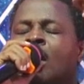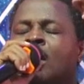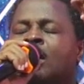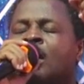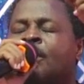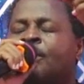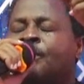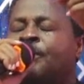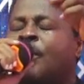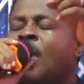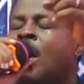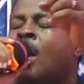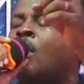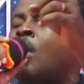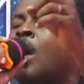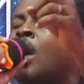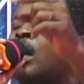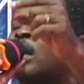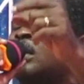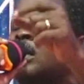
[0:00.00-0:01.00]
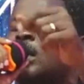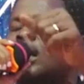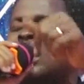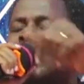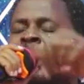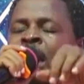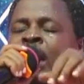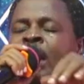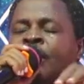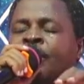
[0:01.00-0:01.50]
and forward.
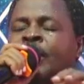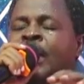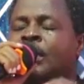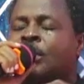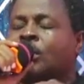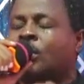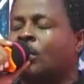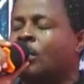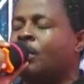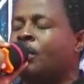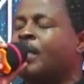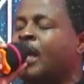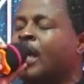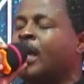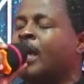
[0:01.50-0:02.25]
Give it to me.